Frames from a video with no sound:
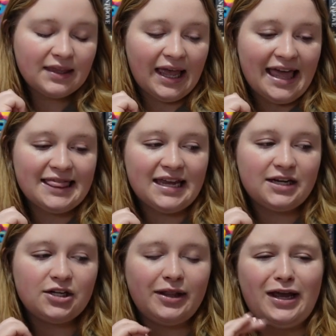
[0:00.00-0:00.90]
and
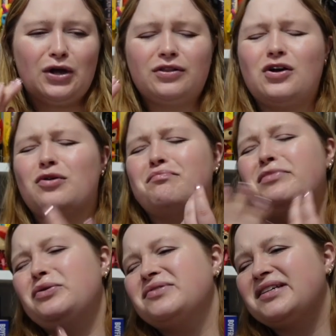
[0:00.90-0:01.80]
then like her
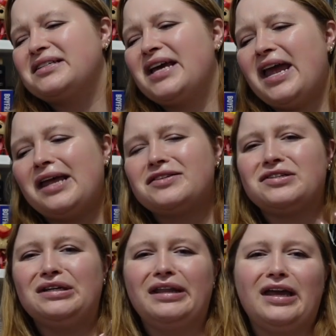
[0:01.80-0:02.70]
music
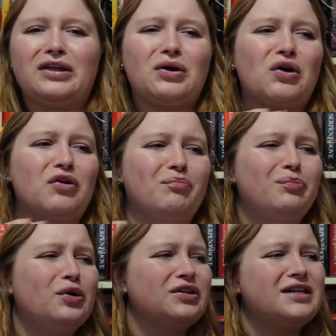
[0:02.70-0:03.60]
taste and like her
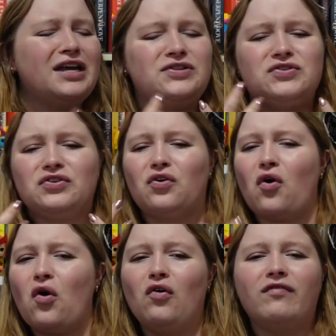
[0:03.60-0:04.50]
book taste and
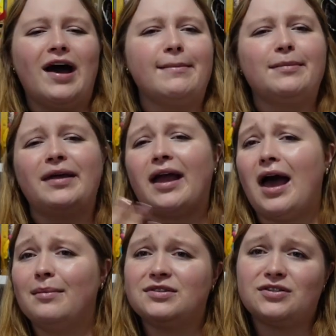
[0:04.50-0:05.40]
her whole vibe i'm like i'm